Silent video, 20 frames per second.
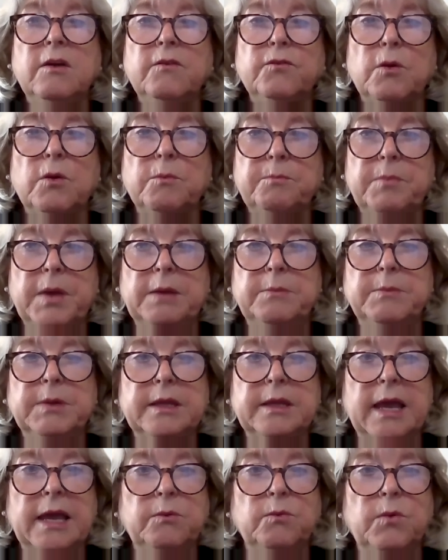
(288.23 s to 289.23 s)
from
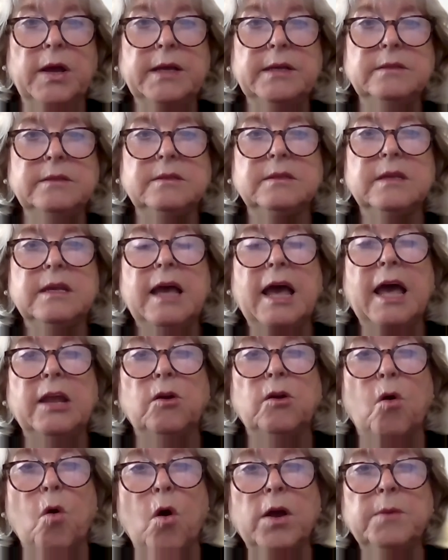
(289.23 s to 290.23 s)
payment gateways
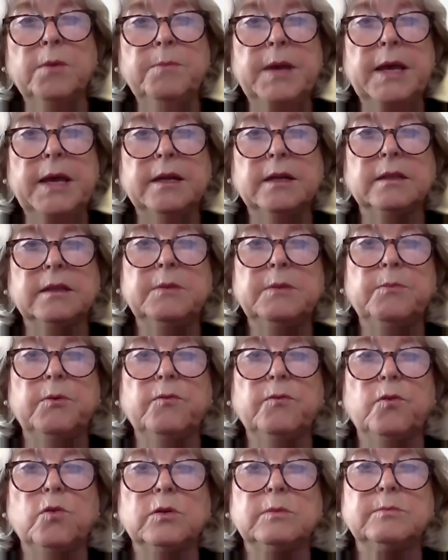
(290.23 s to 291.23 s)
and automatically
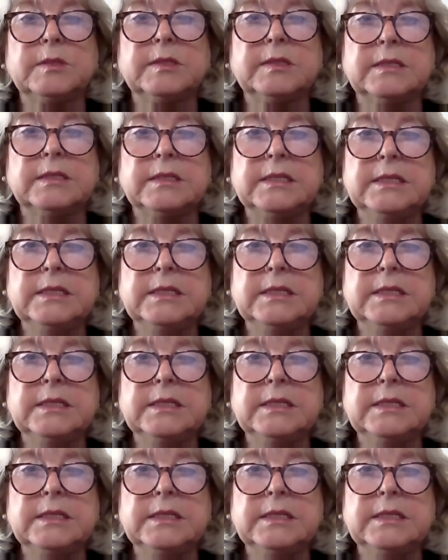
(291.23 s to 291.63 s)
performs the